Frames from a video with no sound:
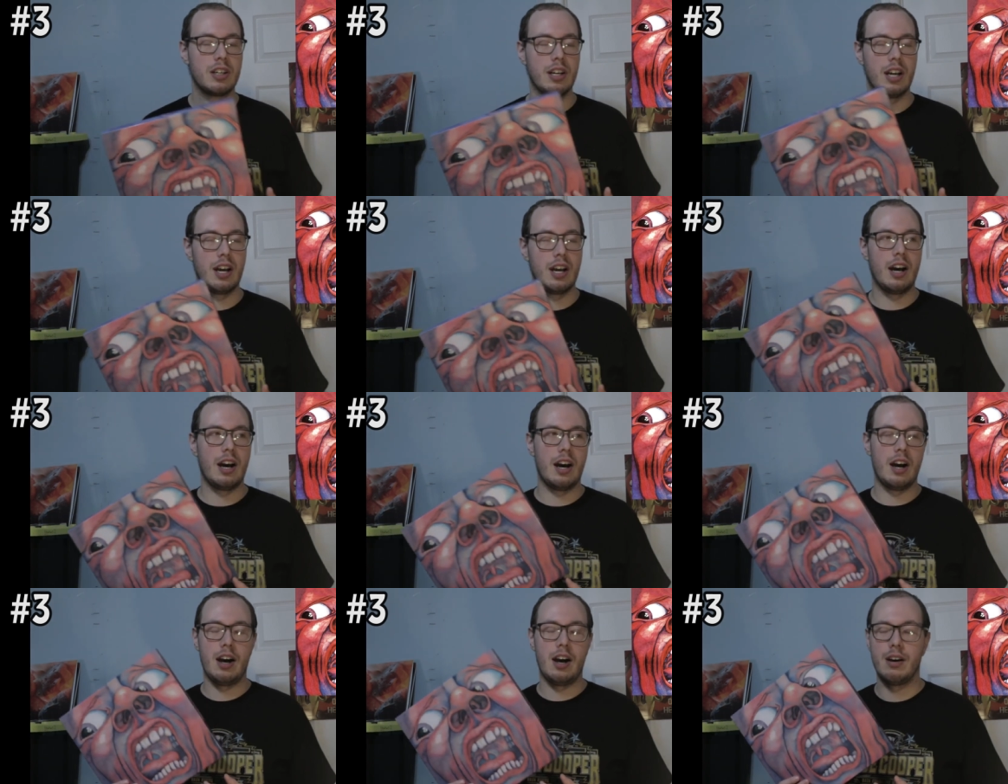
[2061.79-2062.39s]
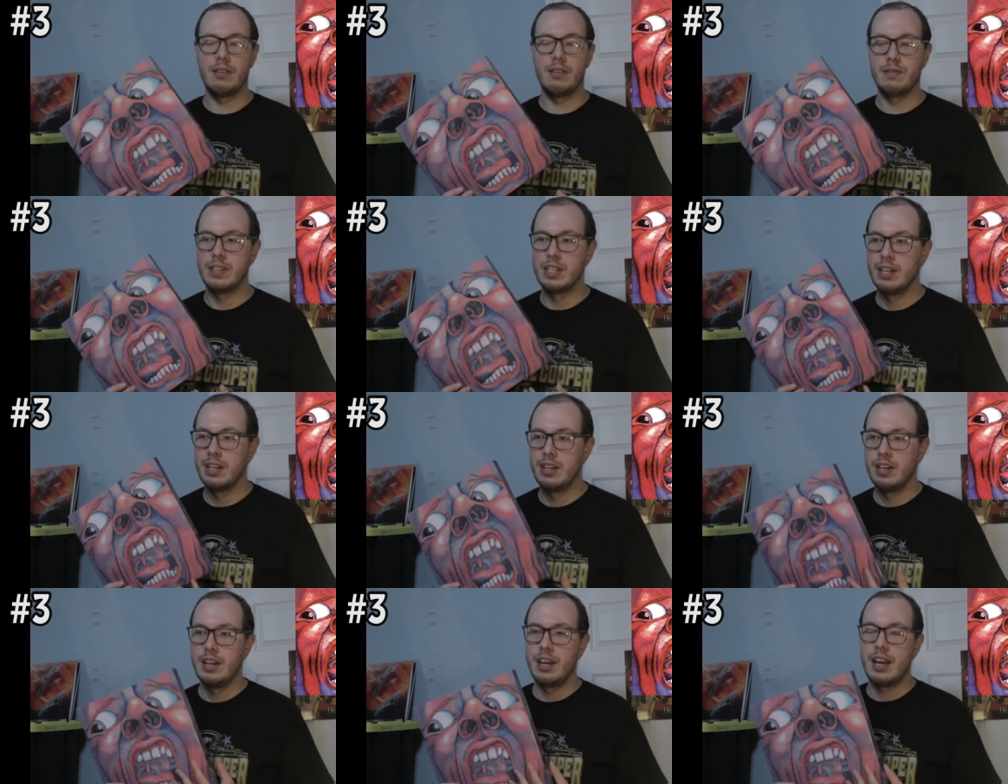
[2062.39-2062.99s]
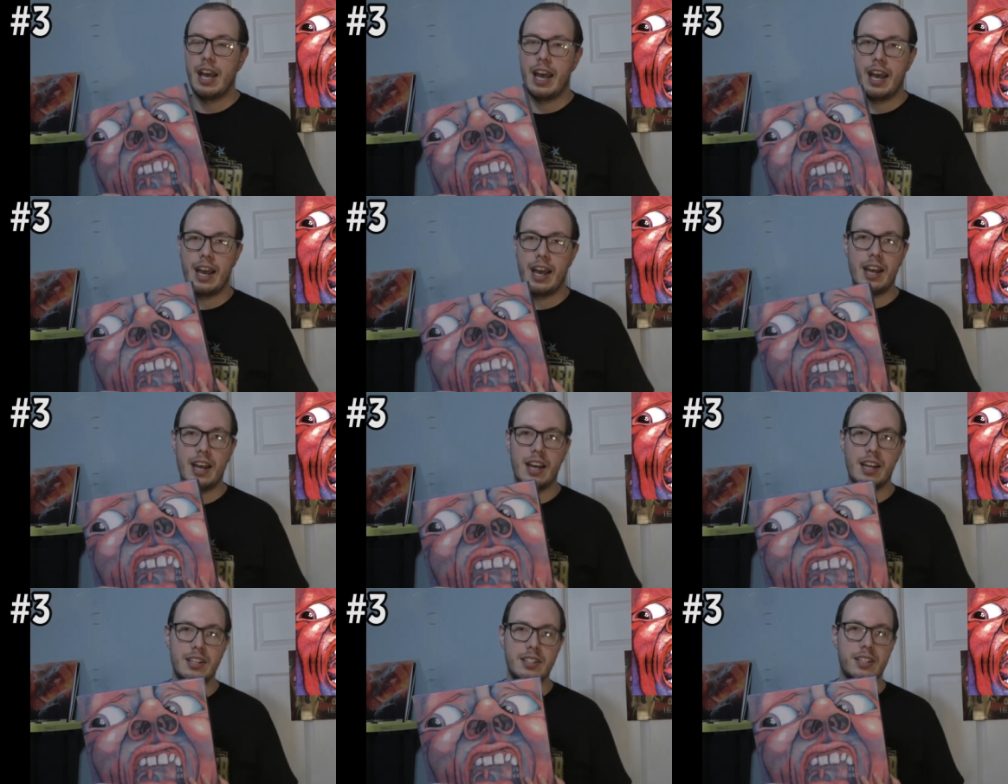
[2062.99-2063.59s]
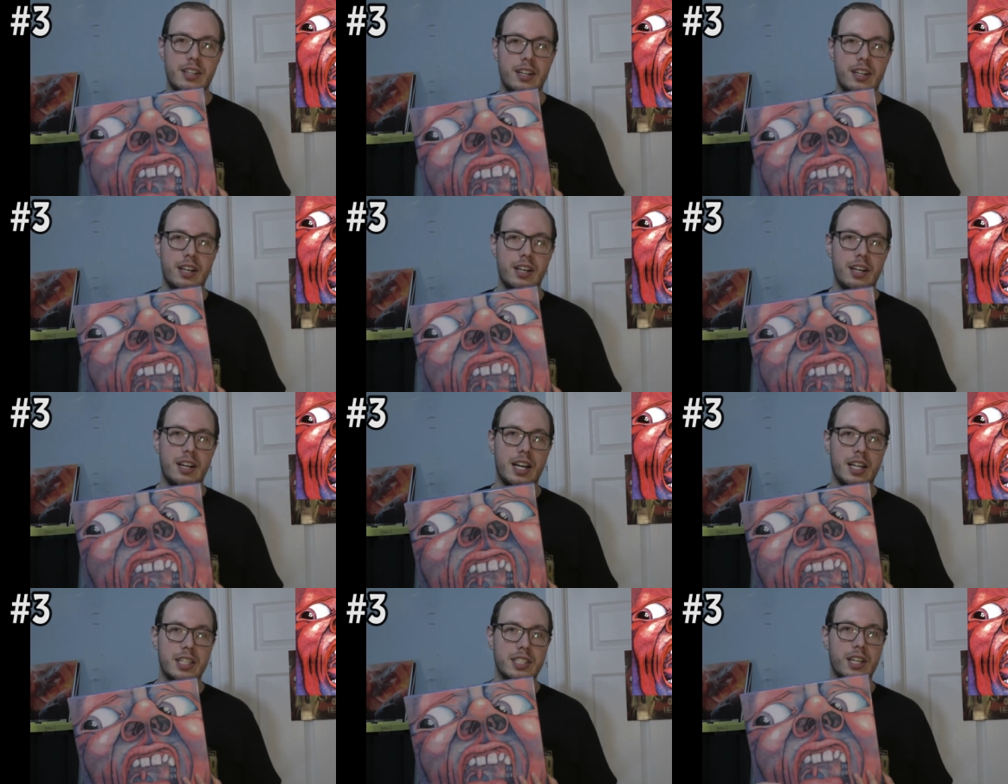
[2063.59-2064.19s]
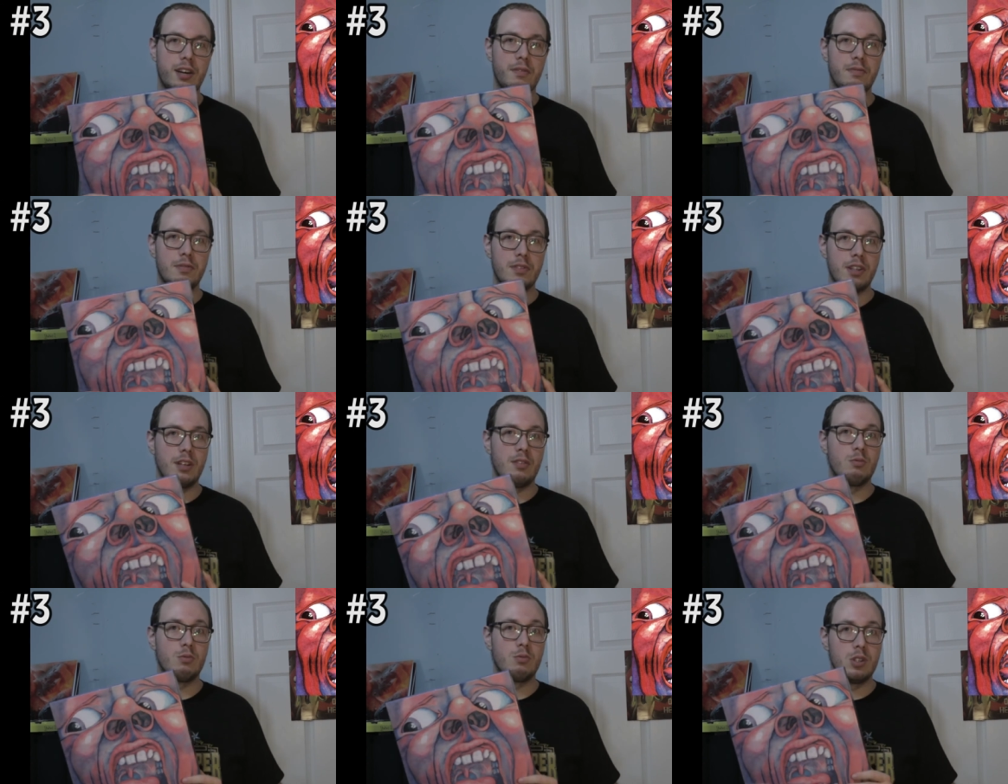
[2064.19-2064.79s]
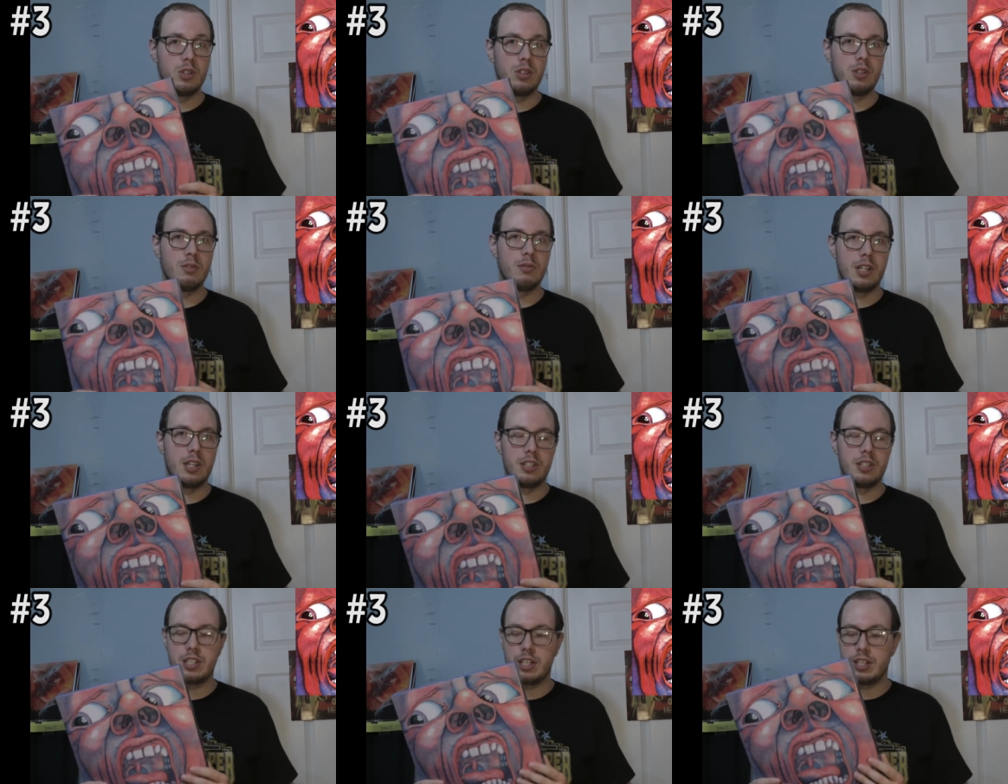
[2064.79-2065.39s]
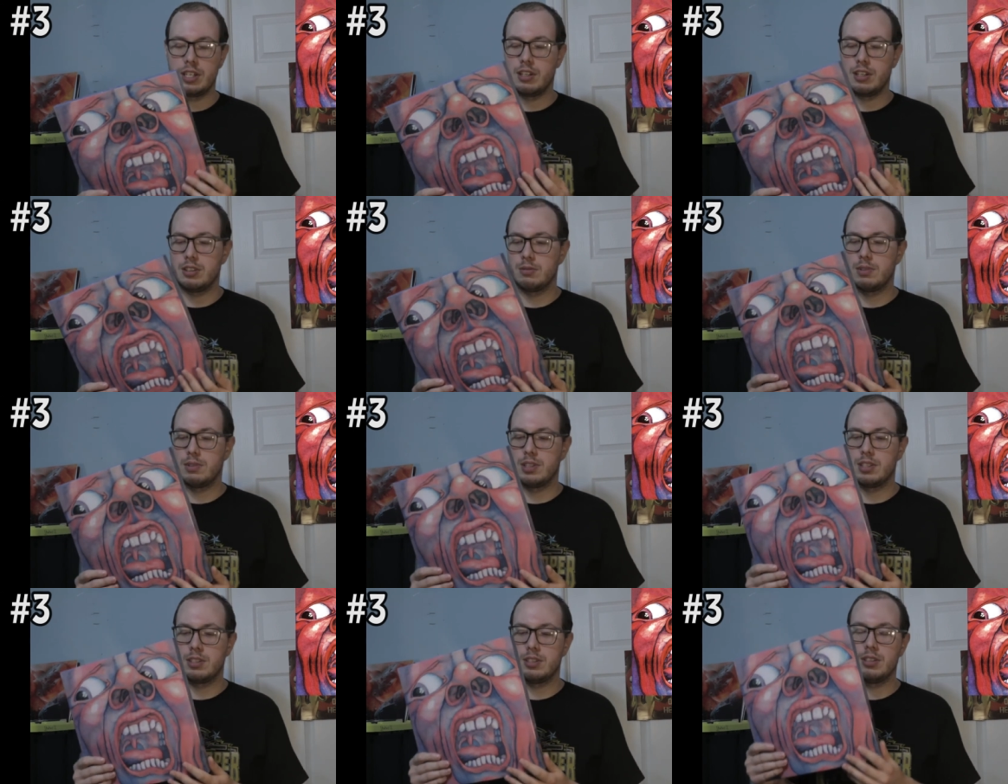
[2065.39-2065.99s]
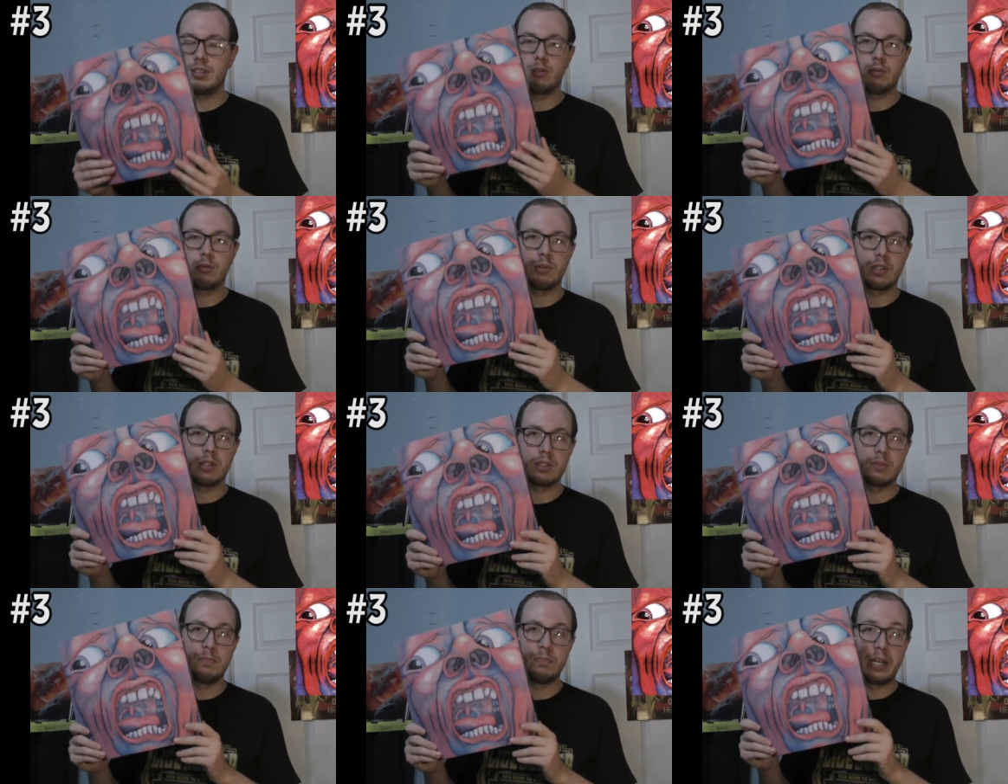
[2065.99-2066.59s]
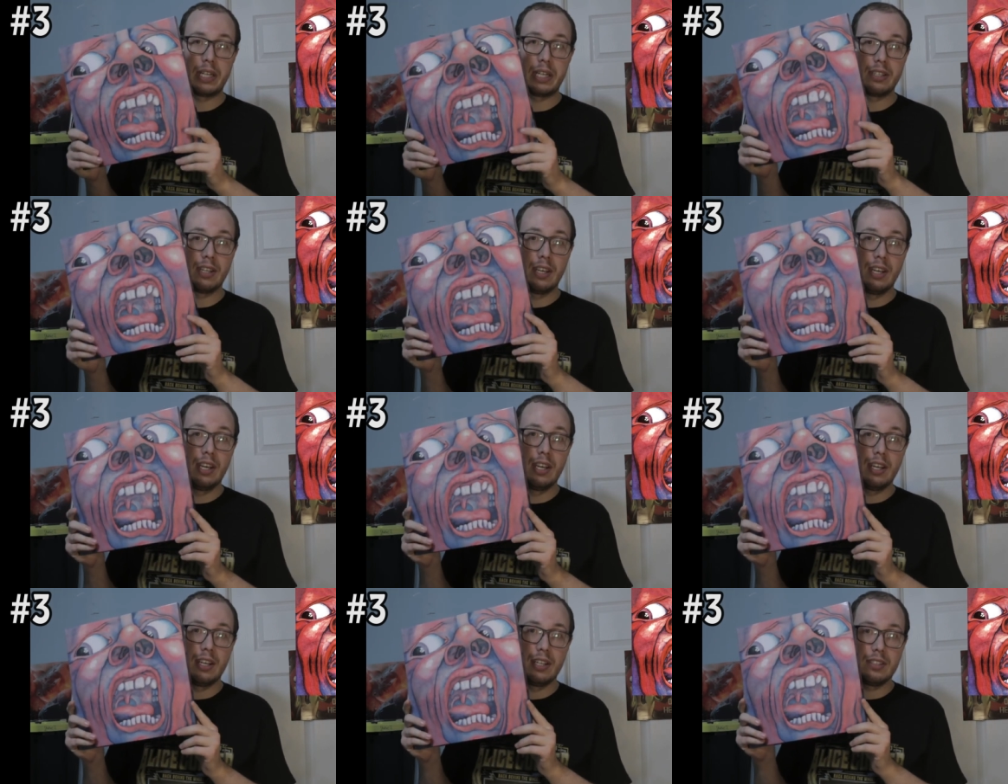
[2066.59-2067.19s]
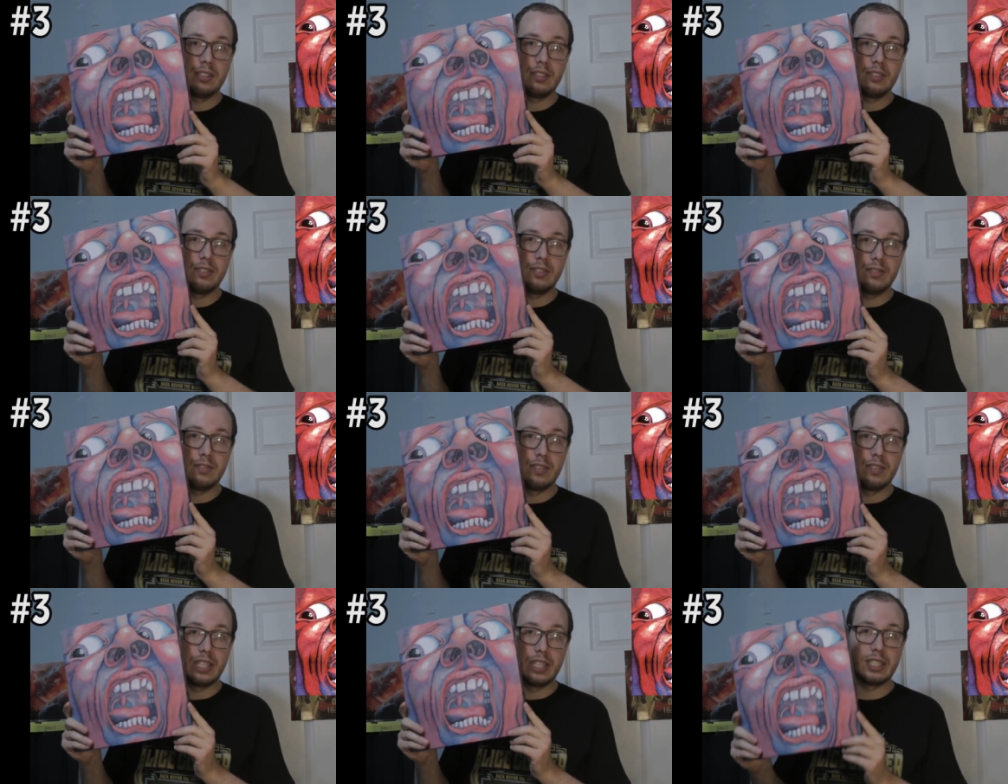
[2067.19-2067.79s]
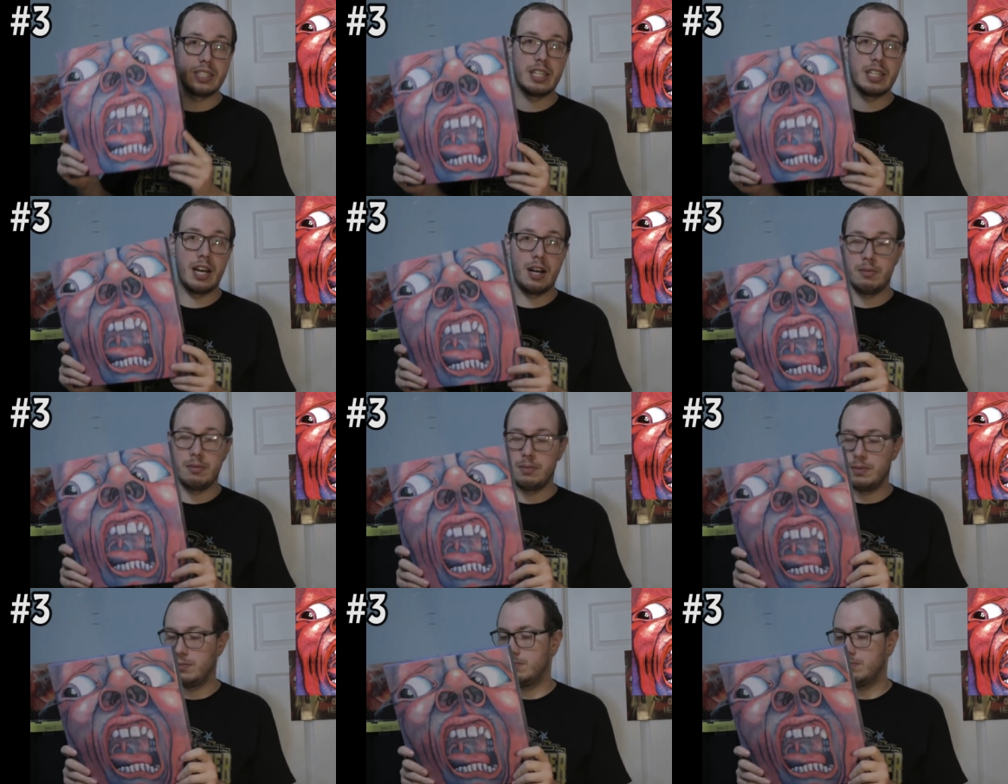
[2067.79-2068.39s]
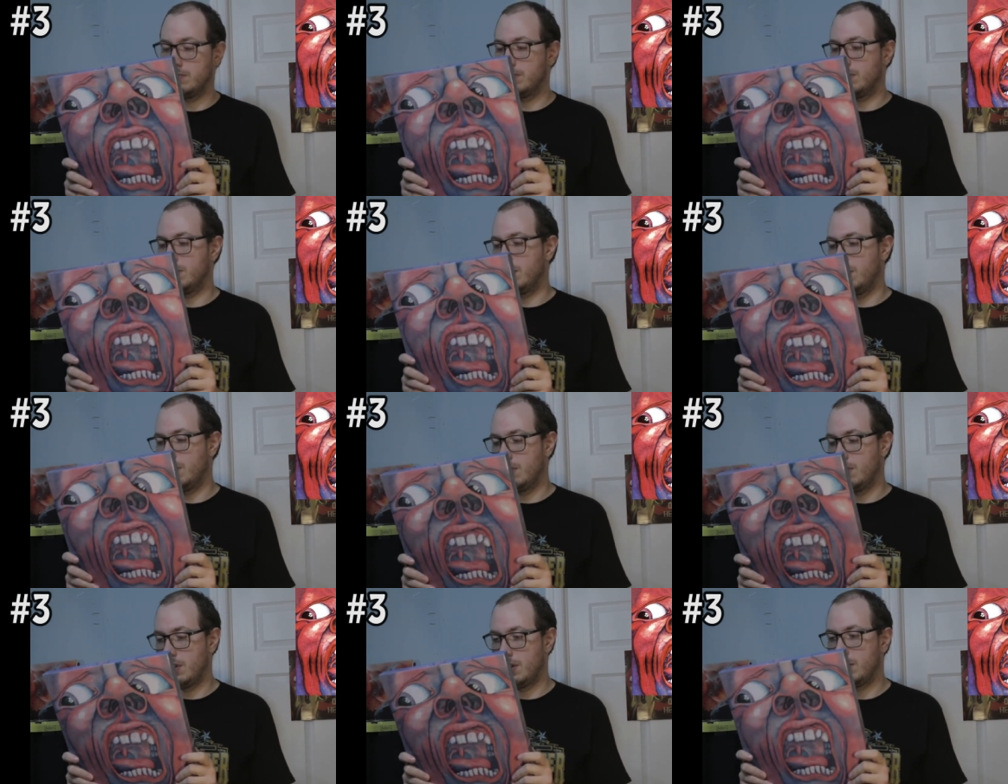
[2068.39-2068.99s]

Uh, and uh, I definitely really want to check out the rest of their works. But this album I